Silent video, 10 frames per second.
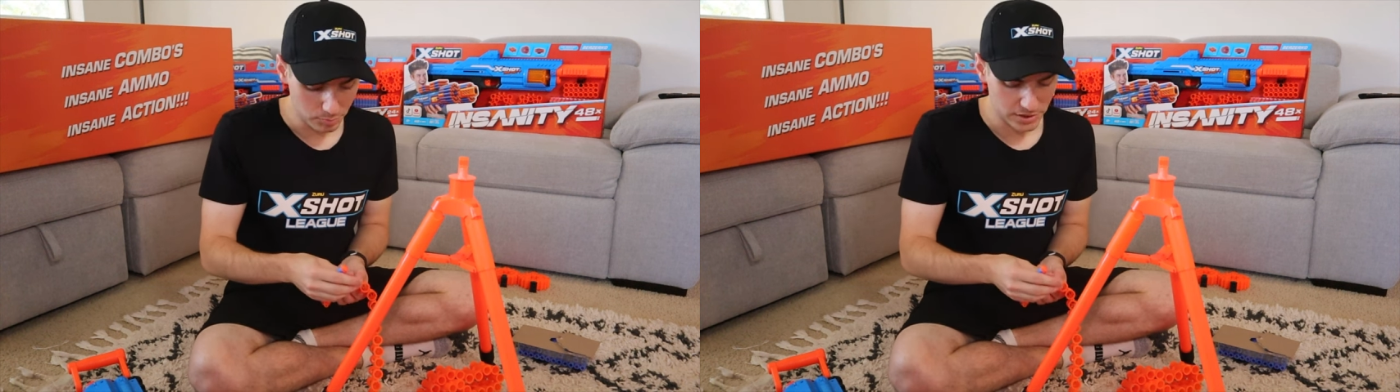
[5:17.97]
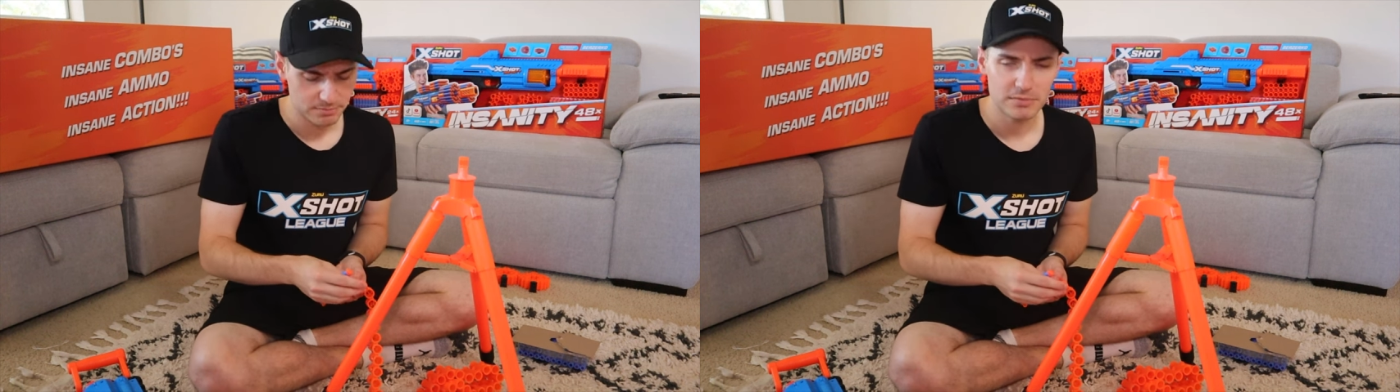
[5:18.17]

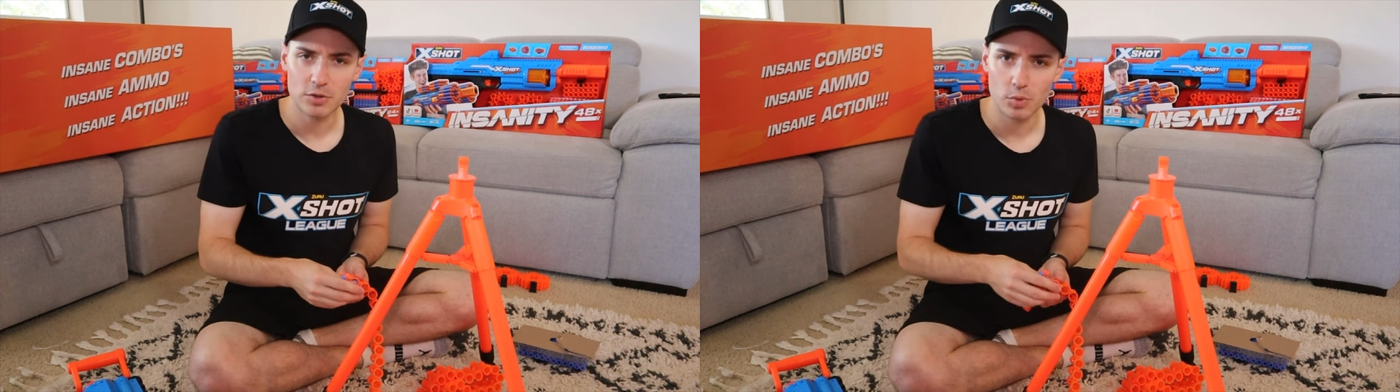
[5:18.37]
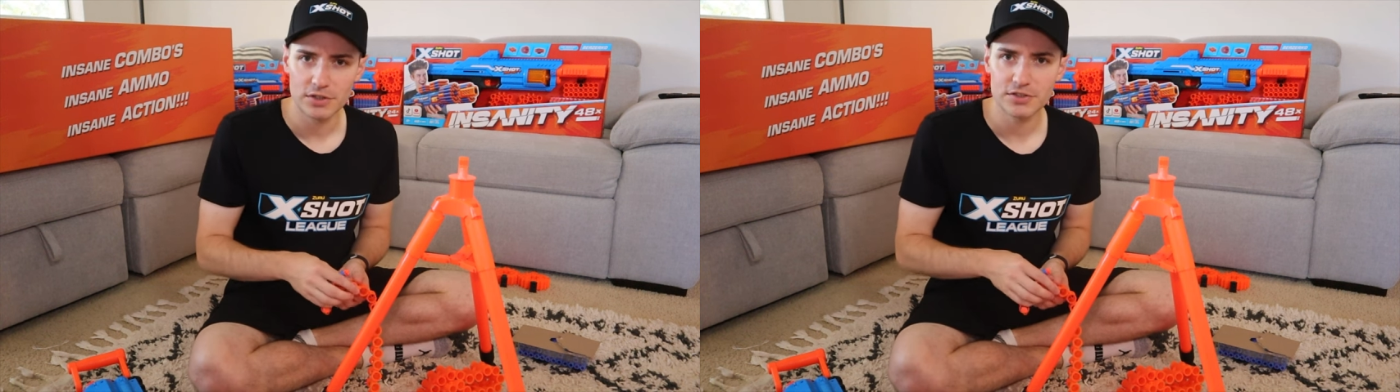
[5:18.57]
but
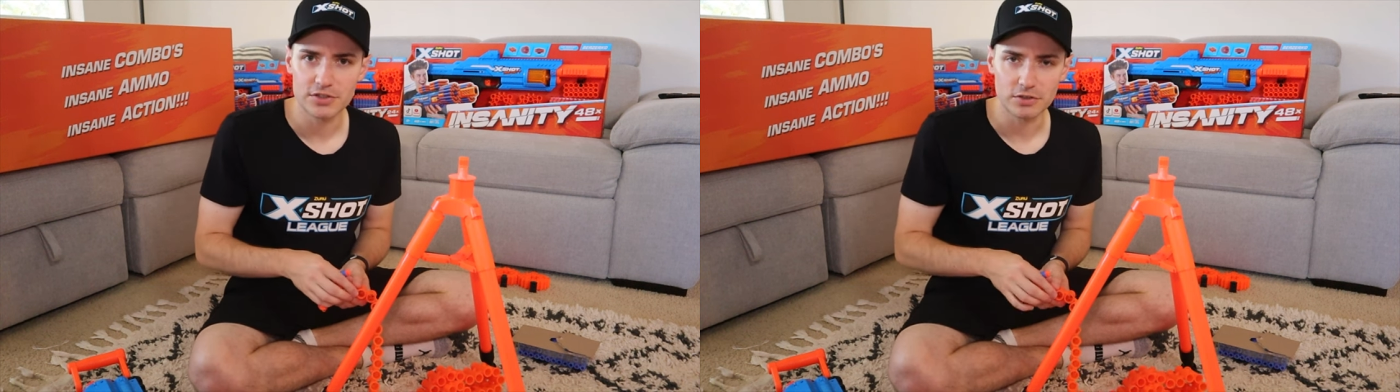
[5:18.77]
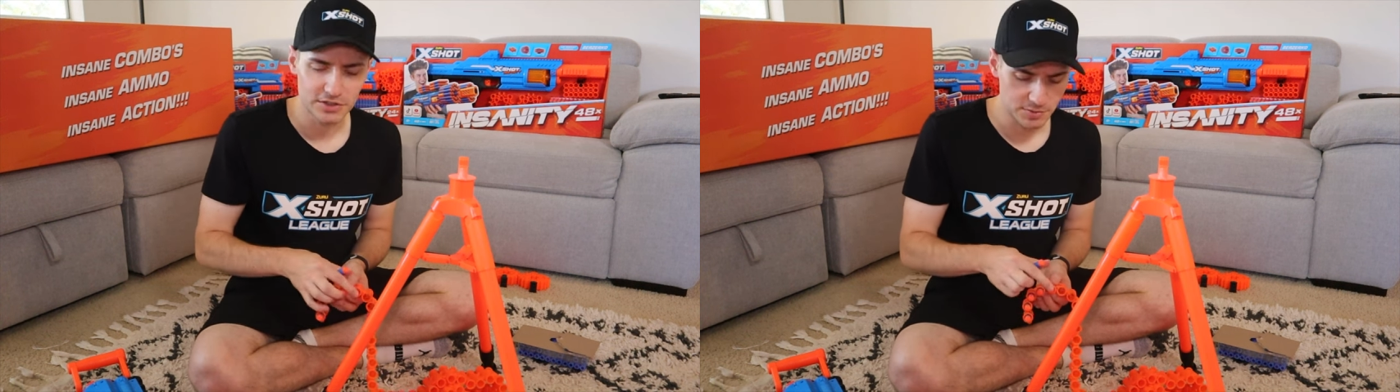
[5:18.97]
it was
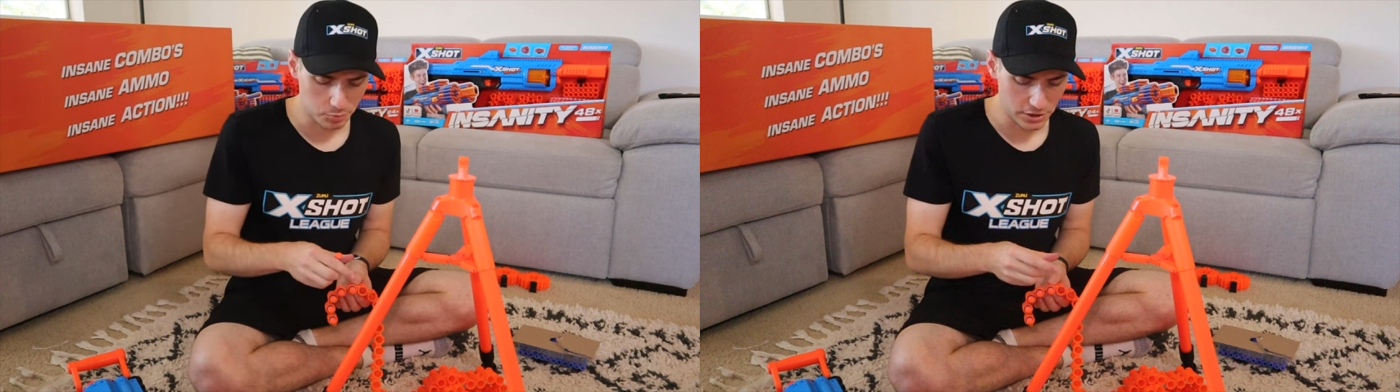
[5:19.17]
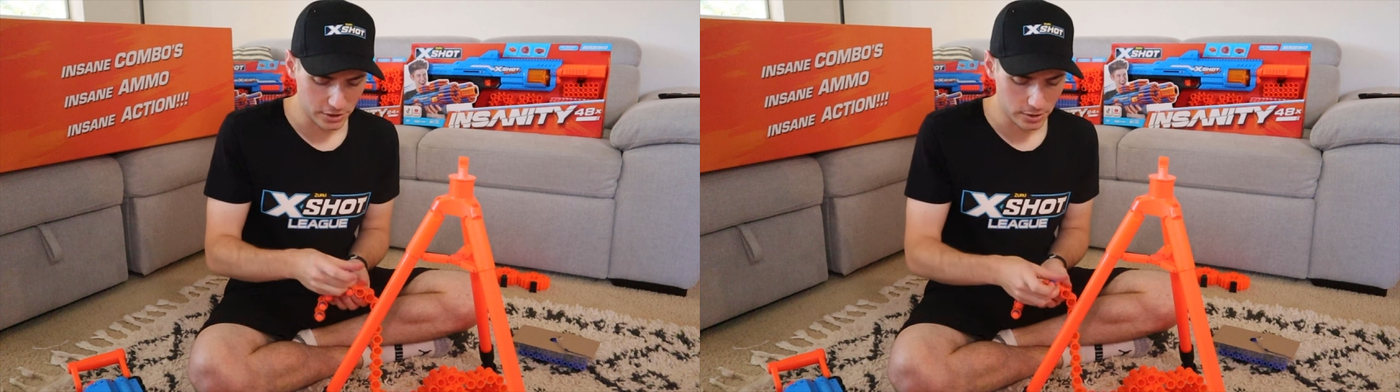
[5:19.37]
still a
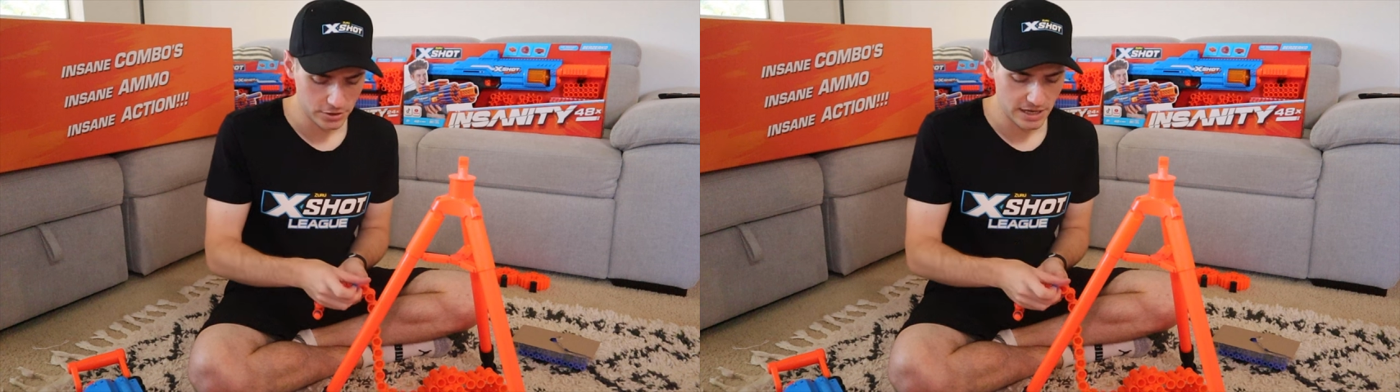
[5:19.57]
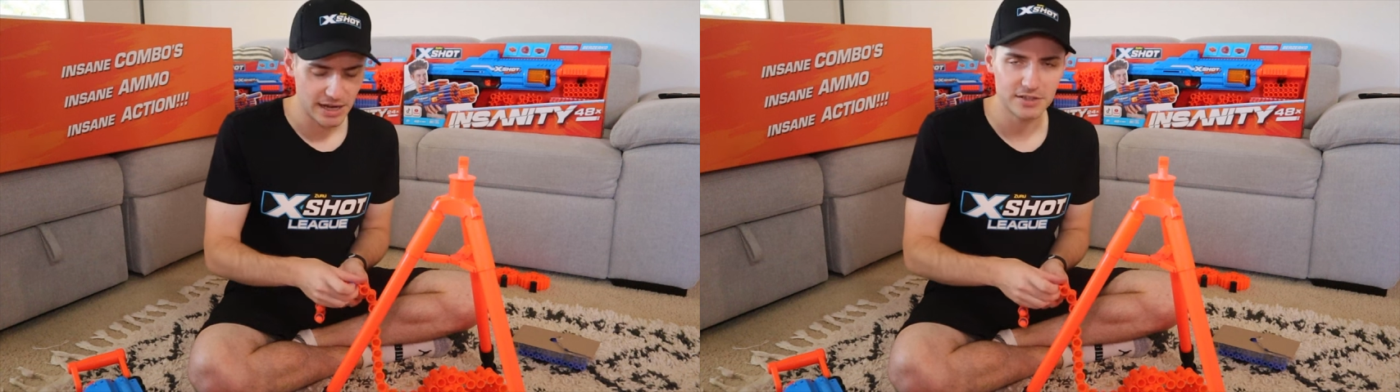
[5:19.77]
Springer
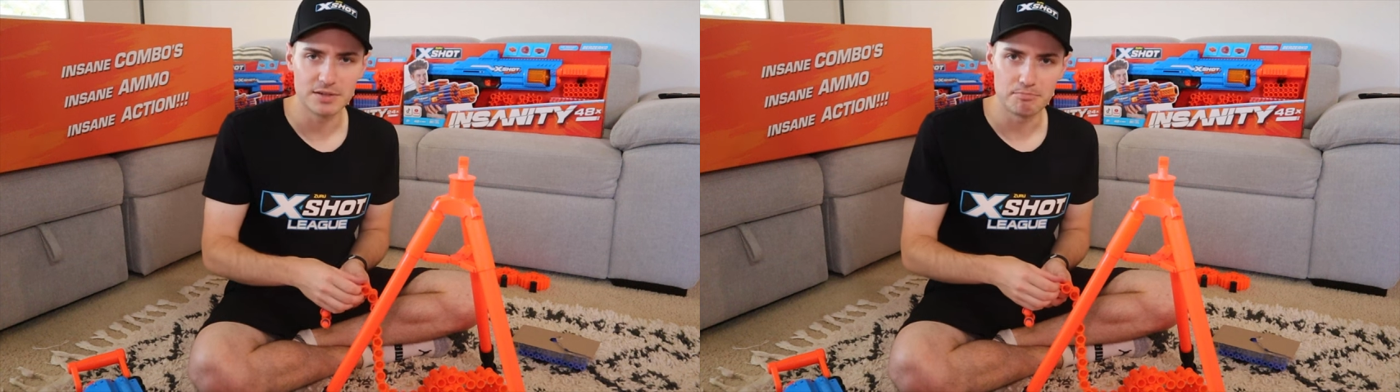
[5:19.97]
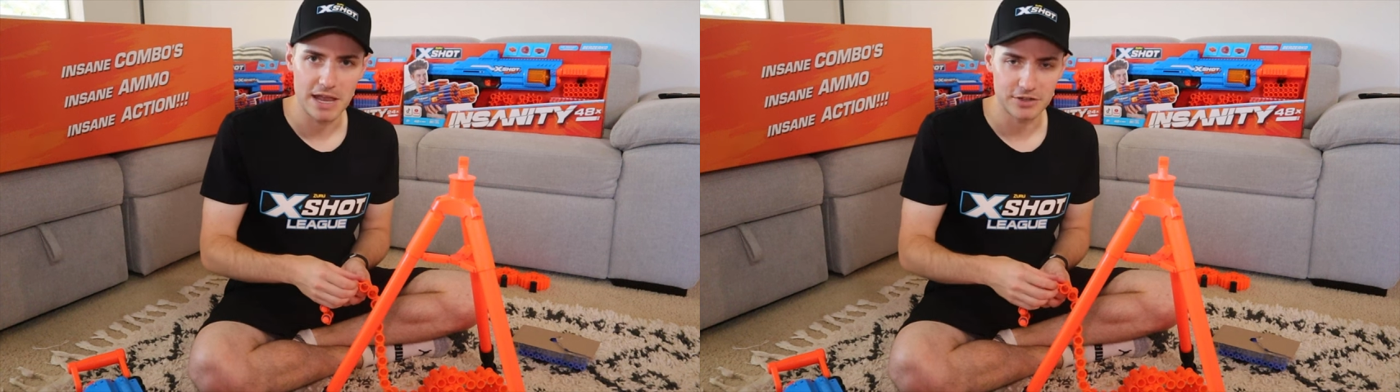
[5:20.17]
and you had
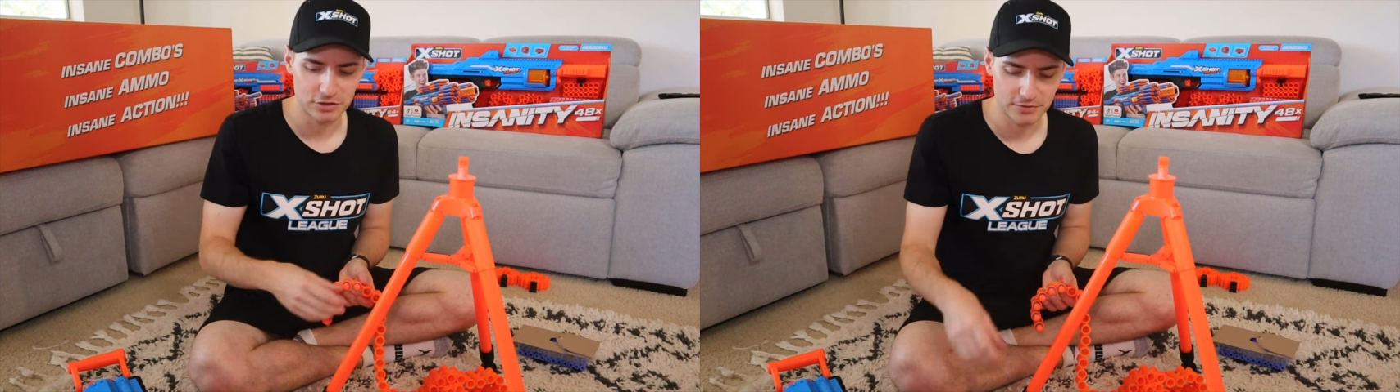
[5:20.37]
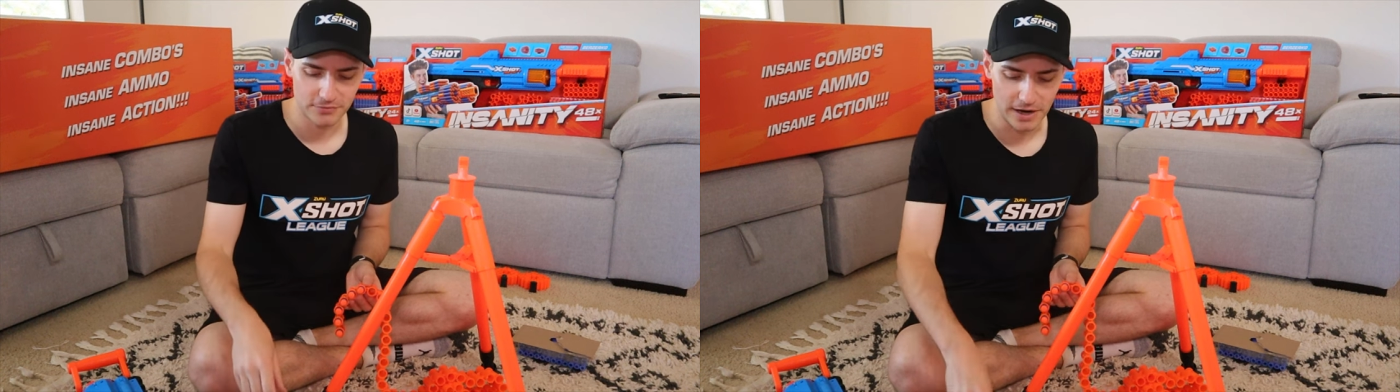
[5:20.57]
to
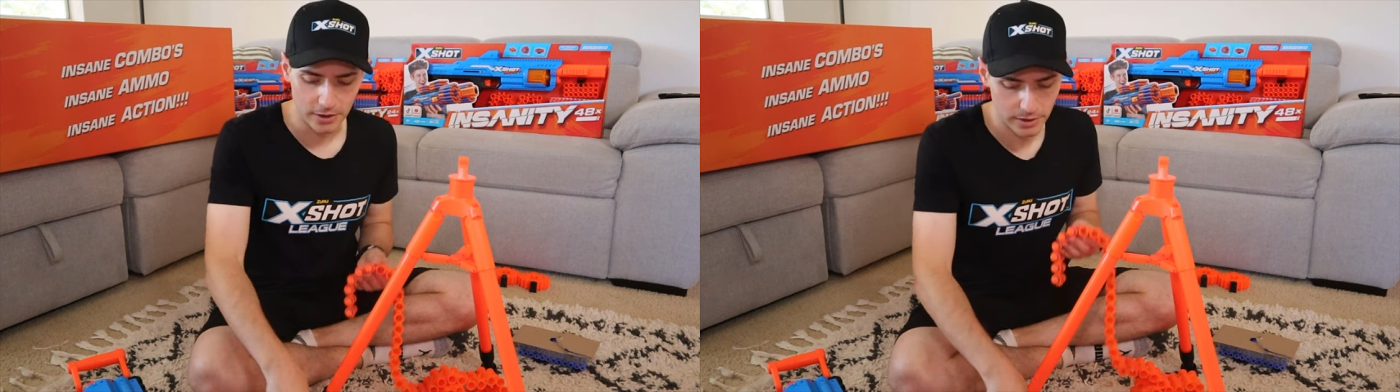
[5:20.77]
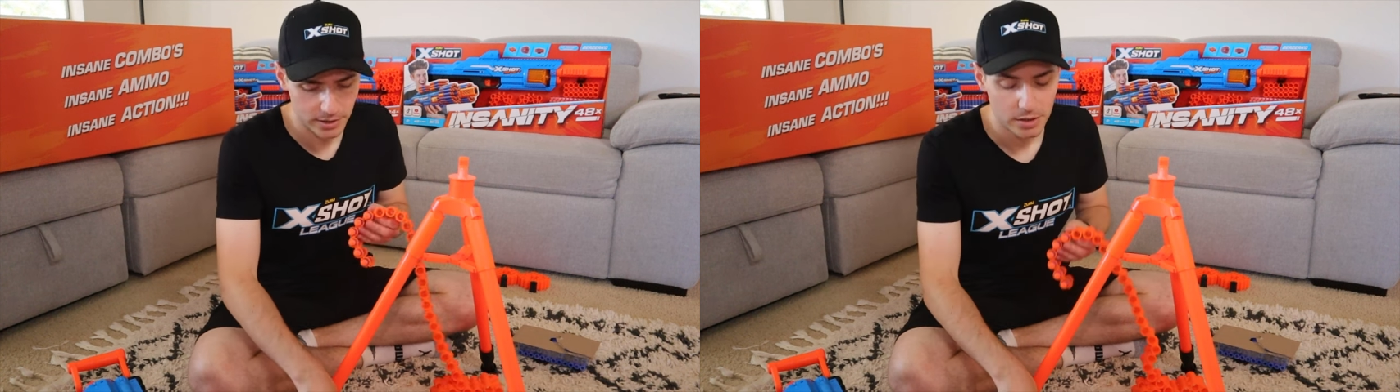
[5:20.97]
manually
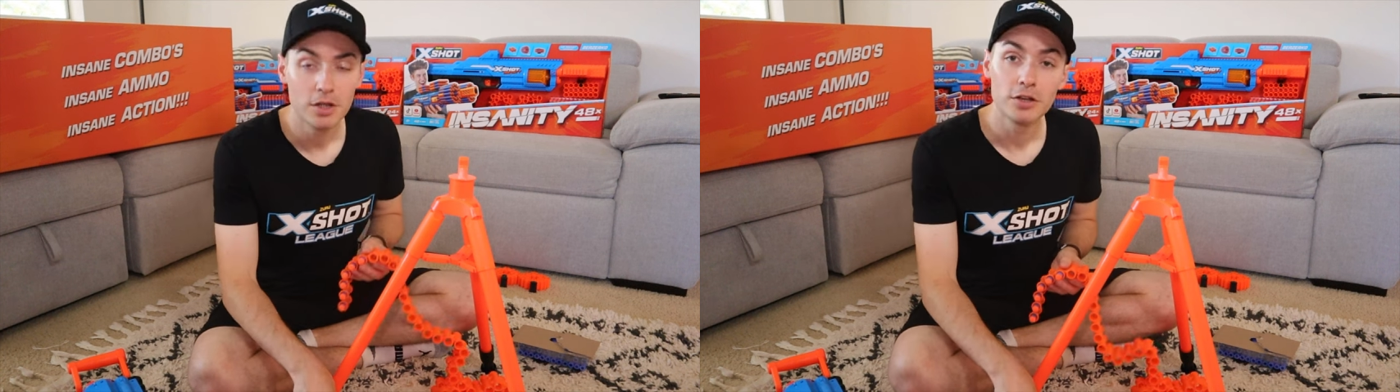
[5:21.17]
fire it.